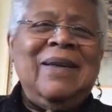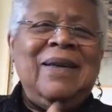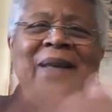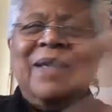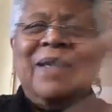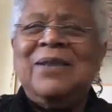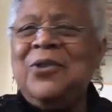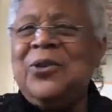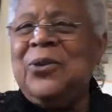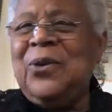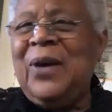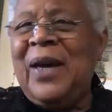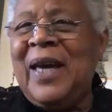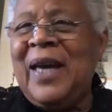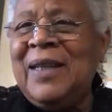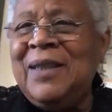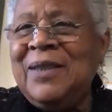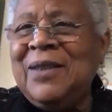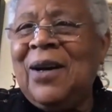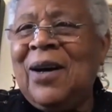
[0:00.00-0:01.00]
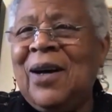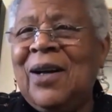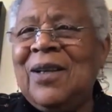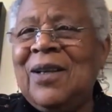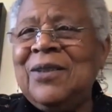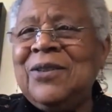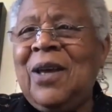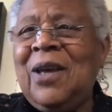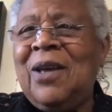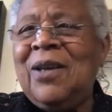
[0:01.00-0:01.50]
and do hate
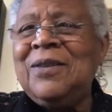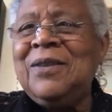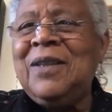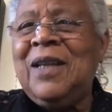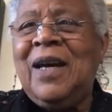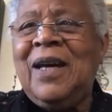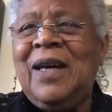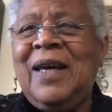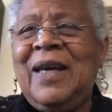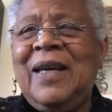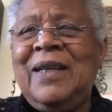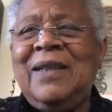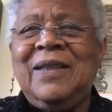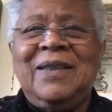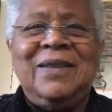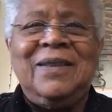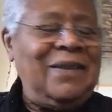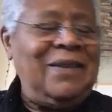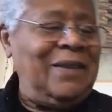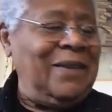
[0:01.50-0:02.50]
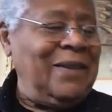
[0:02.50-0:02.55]
calls all night and